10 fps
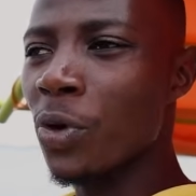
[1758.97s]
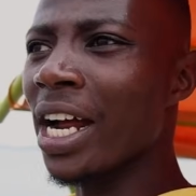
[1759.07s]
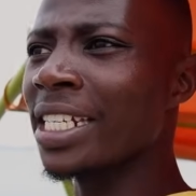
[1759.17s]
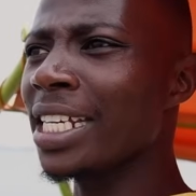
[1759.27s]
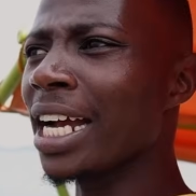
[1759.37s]
You
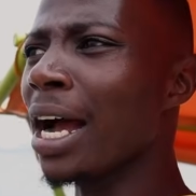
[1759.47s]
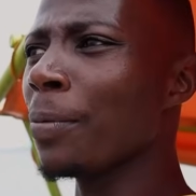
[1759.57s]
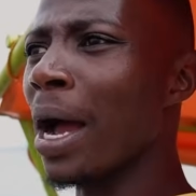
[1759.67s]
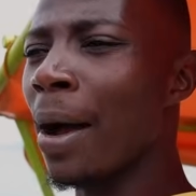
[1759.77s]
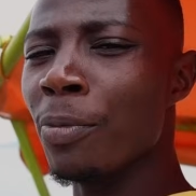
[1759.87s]
can check
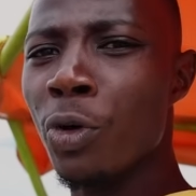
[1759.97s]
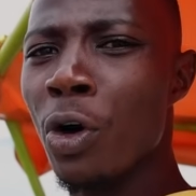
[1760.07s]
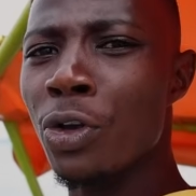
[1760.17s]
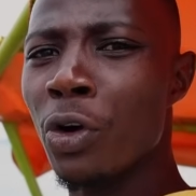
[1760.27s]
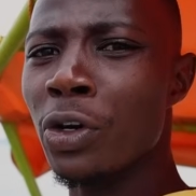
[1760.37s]
out.
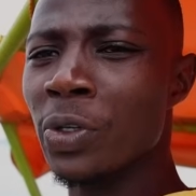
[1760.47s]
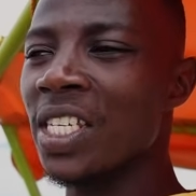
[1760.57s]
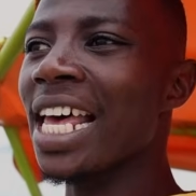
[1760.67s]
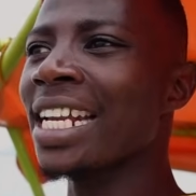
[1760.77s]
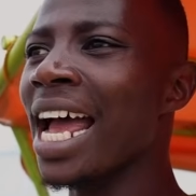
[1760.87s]
You're going to
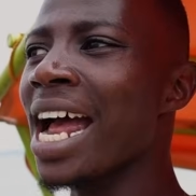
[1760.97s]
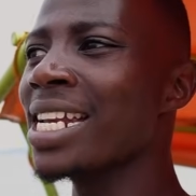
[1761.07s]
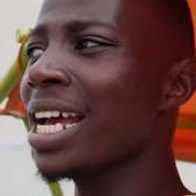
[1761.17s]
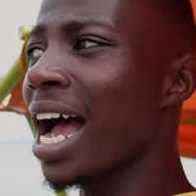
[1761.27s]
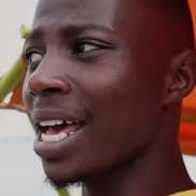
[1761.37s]
see that
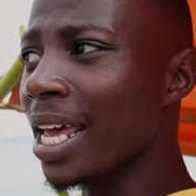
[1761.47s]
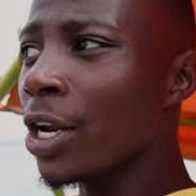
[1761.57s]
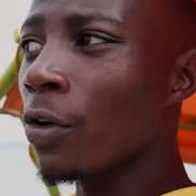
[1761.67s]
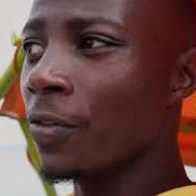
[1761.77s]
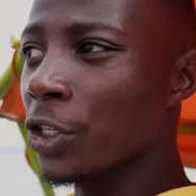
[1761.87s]
ad at the
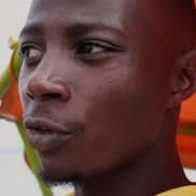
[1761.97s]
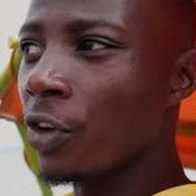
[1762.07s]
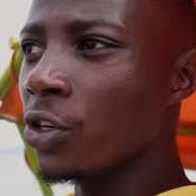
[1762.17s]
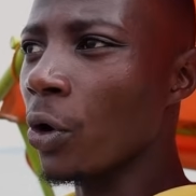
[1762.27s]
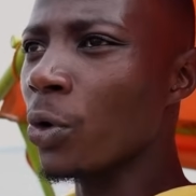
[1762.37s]
end of this
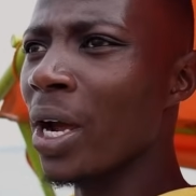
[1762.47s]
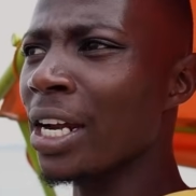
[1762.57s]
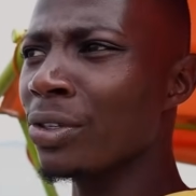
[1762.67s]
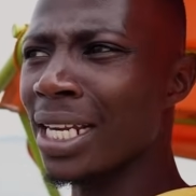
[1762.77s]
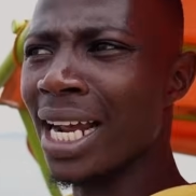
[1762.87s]
video. You
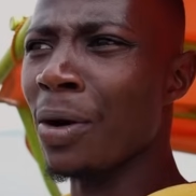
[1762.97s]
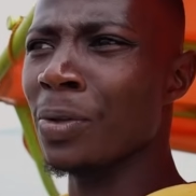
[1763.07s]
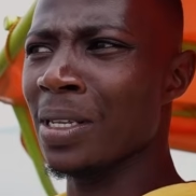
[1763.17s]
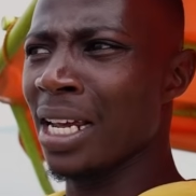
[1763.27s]
can check out.